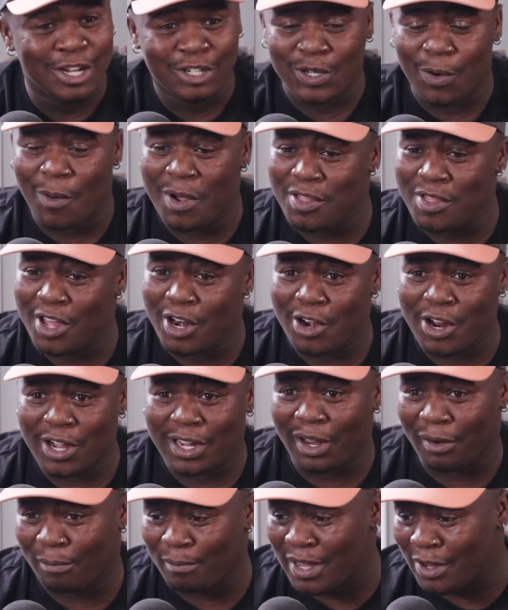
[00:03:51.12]
So when they
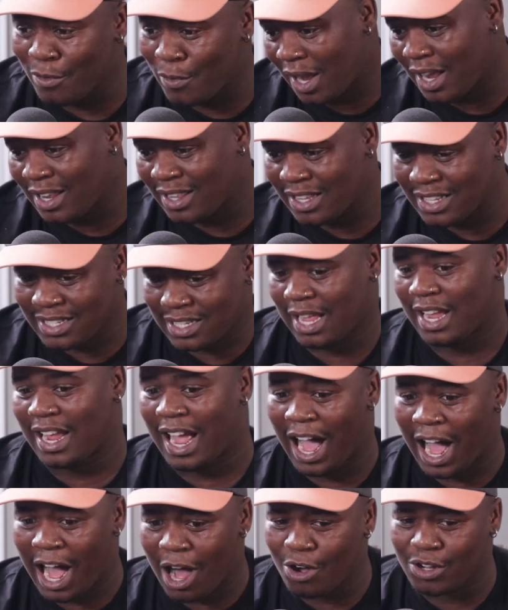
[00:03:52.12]
look at me, we're in this like
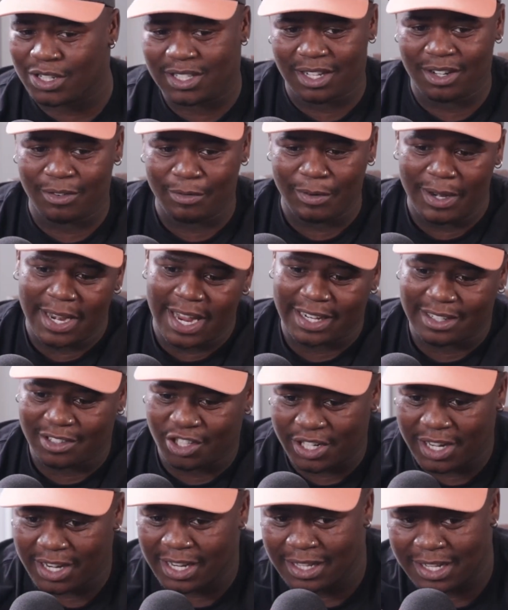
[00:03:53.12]
house and we're like
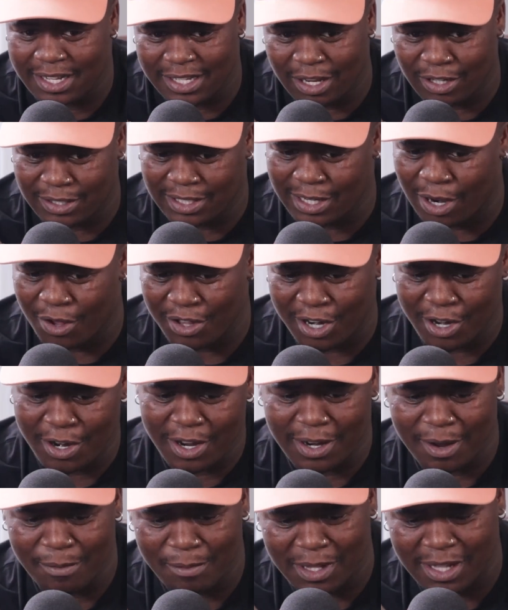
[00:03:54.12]
chilling in this house. Now they
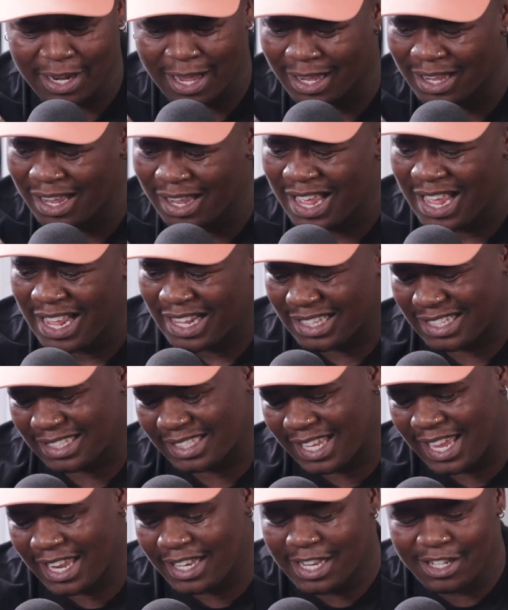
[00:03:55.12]
look at me like, this
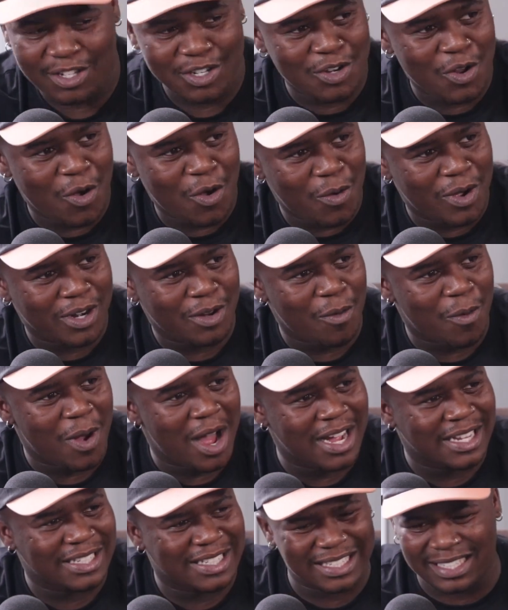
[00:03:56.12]
kid doesn't know what he
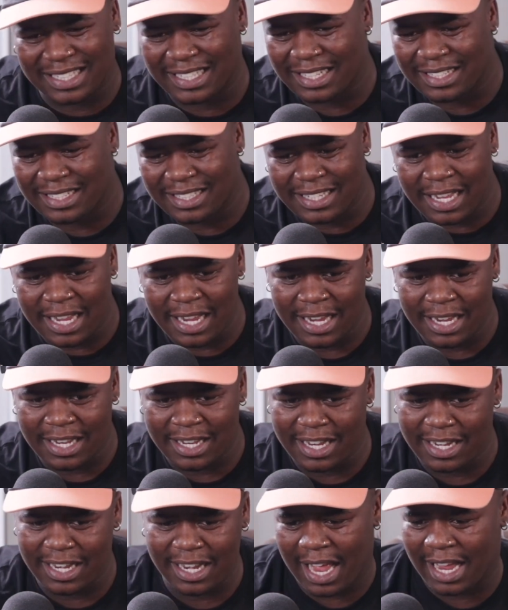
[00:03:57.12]
wants. He's 16
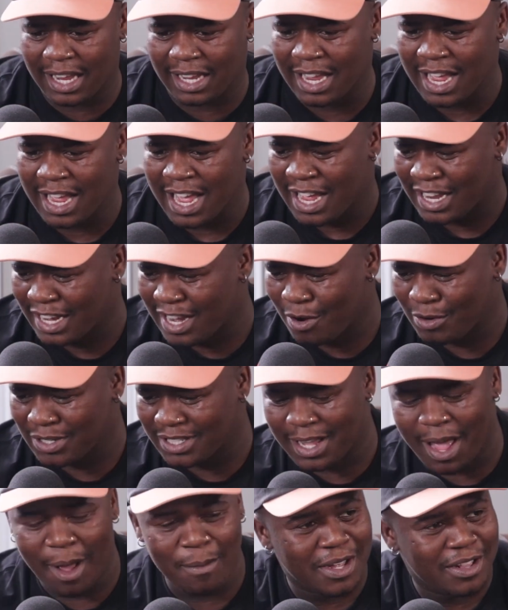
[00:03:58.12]
and he's
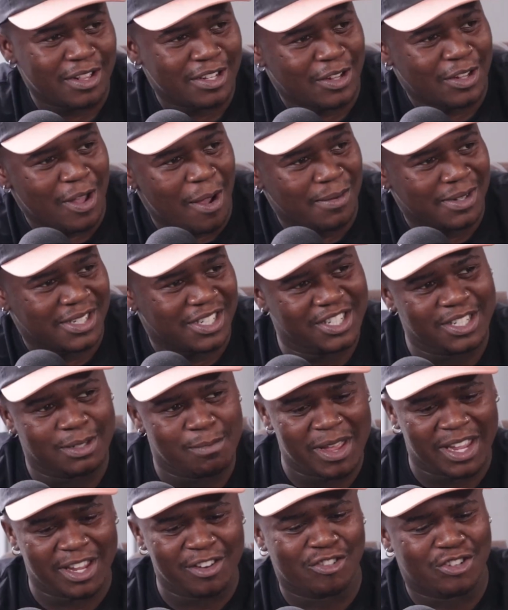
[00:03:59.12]
coming in this competition, he's
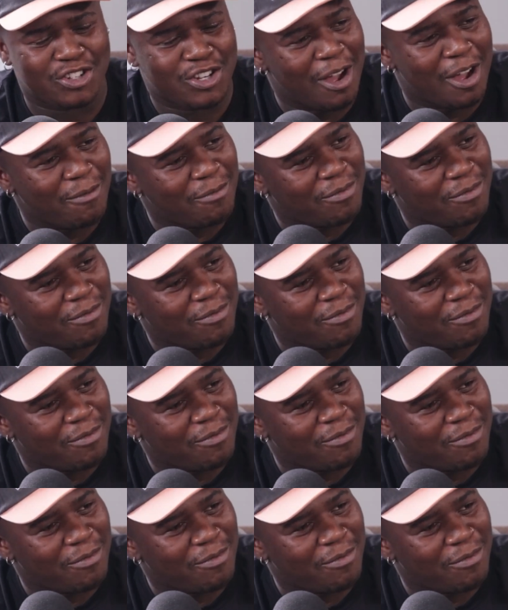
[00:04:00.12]
making the top